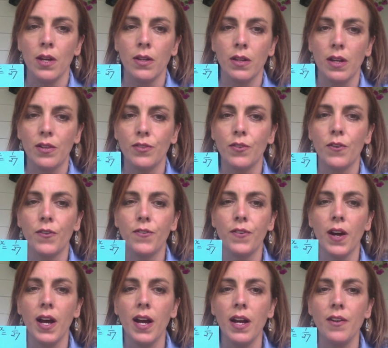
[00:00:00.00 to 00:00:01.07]
Okay, so
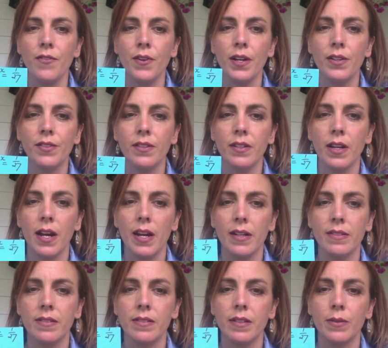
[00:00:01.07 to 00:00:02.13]
5 raised to the
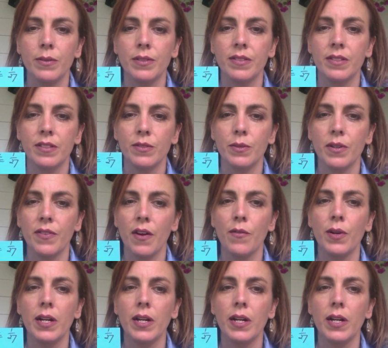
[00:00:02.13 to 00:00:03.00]
x is equal to 625.